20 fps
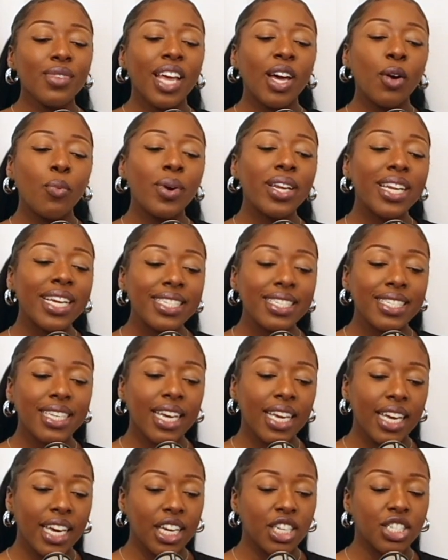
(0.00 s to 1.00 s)
And when I
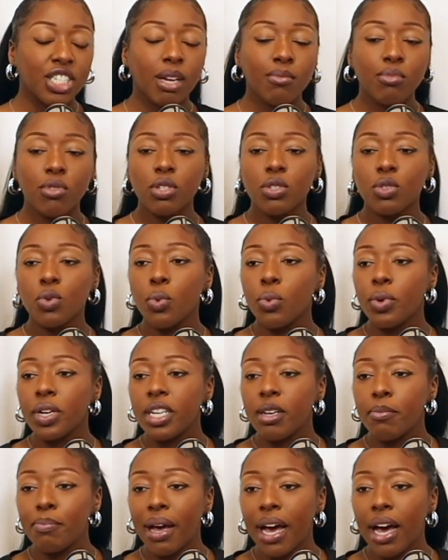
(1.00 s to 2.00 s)
say ish, I'm not talking
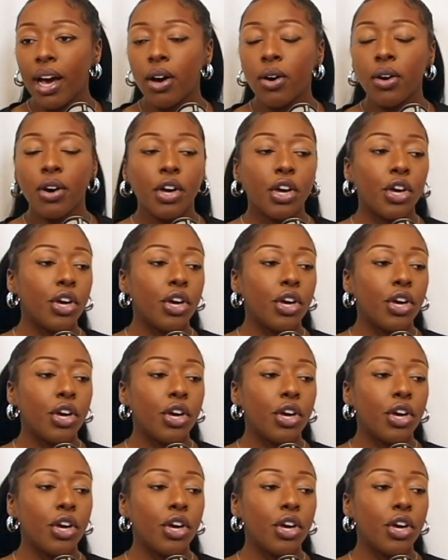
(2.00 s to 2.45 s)
about